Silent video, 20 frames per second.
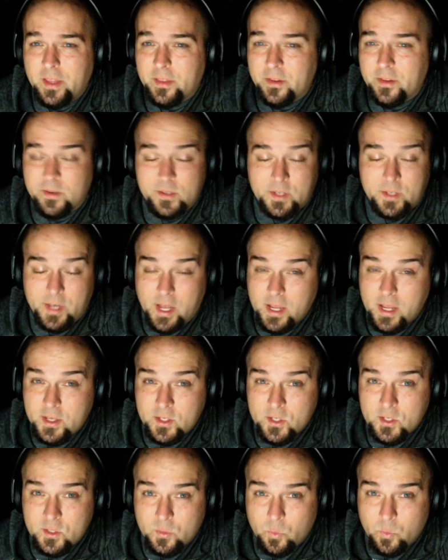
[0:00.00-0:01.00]
There's not
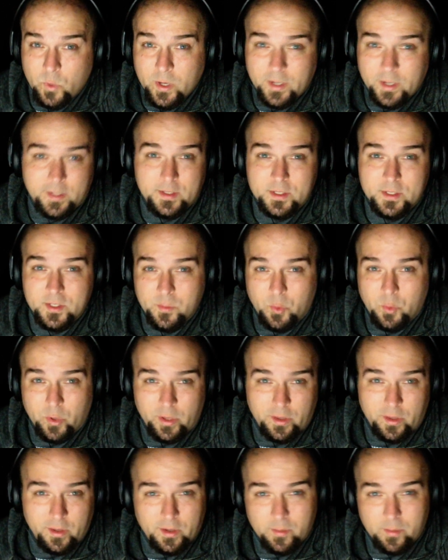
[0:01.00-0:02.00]
just one
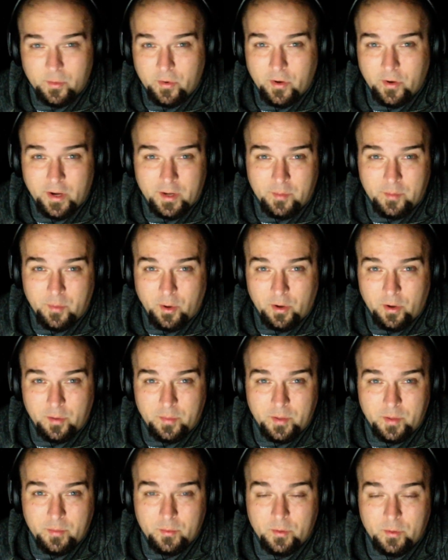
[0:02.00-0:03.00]
supporting the Democratic Party,
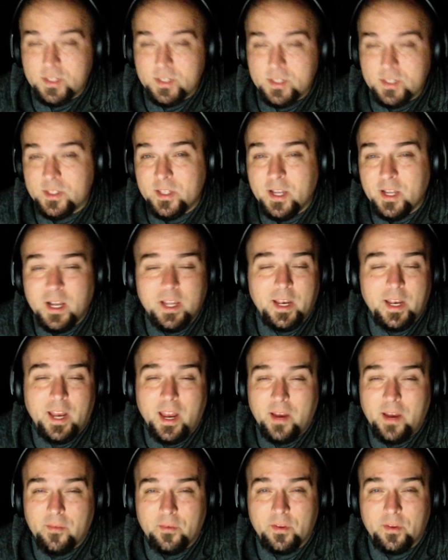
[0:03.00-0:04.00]
people. It's not
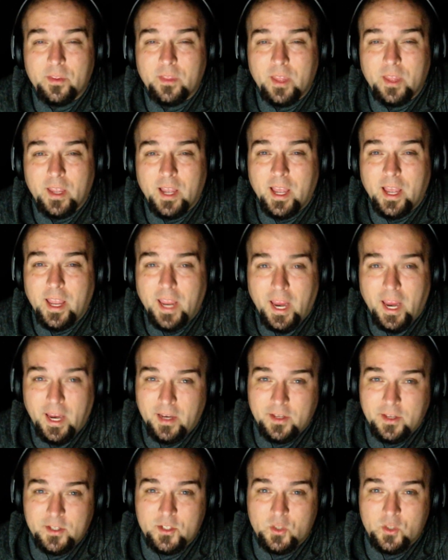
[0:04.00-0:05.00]
everything I
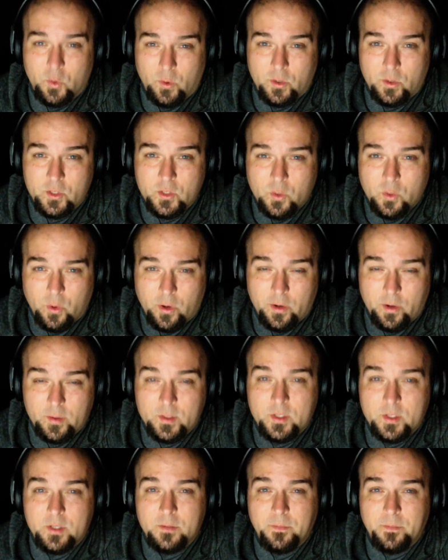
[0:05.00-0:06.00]
hate is George
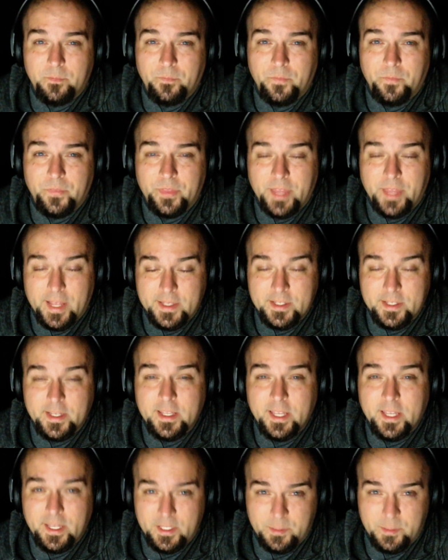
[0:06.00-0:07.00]
Soros. That's a
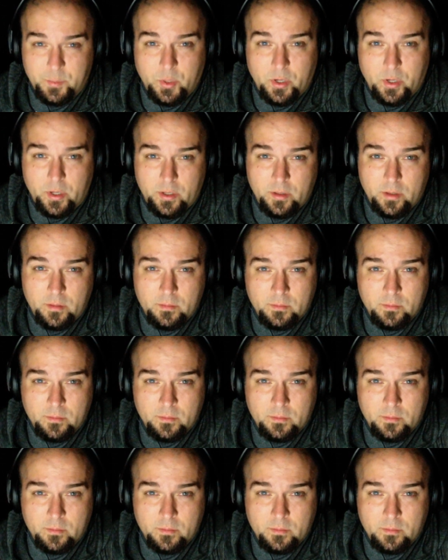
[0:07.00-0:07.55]
kid's book.